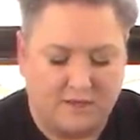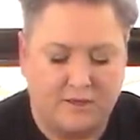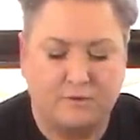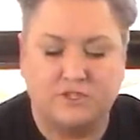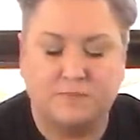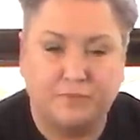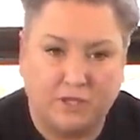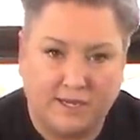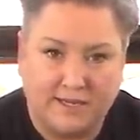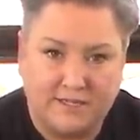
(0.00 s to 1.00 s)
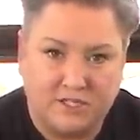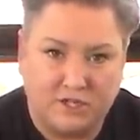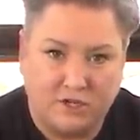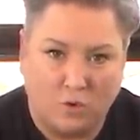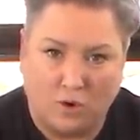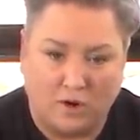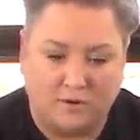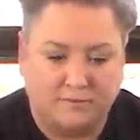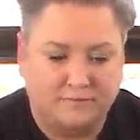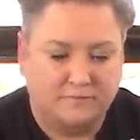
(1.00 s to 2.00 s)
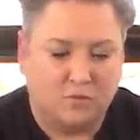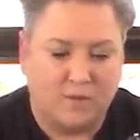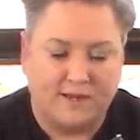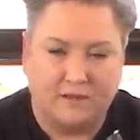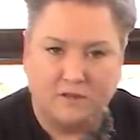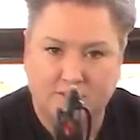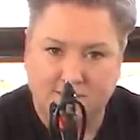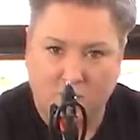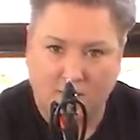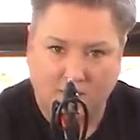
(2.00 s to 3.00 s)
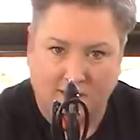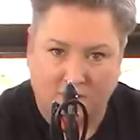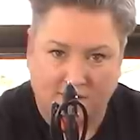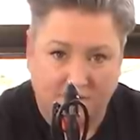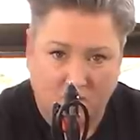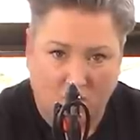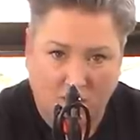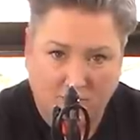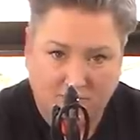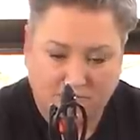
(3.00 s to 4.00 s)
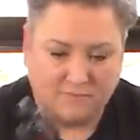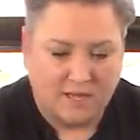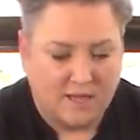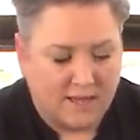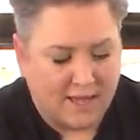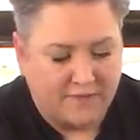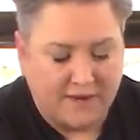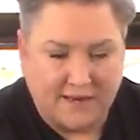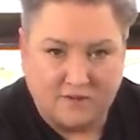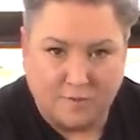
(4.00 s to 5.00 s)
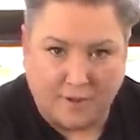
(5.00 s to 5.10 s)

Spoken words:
you just plug it into your regular cigarette lighter in the car and then into the